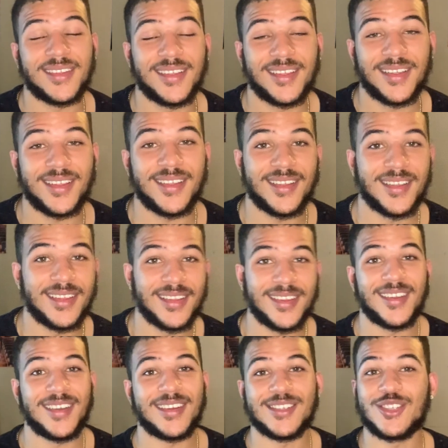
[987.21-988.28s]
Because
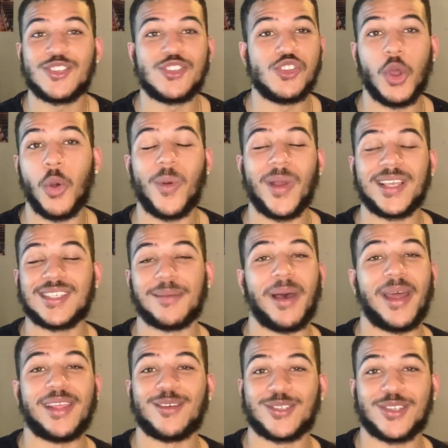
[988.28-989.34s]
there's no way somebody
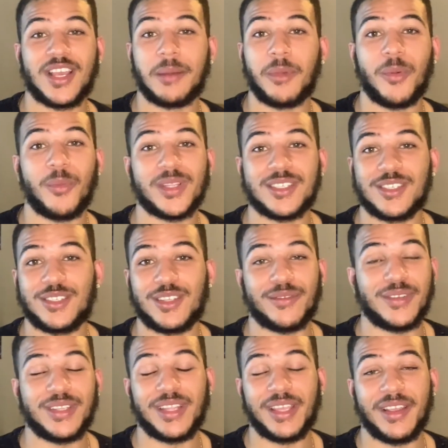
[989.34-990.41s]
else would come up with the stuff you
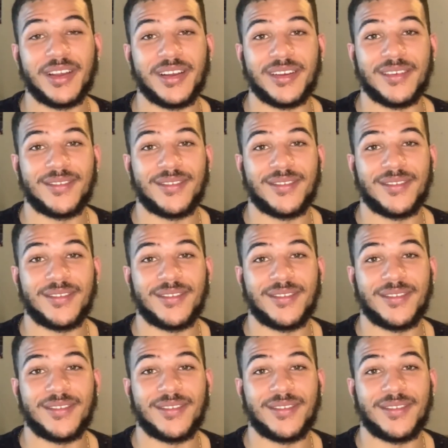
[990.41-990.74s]
think of.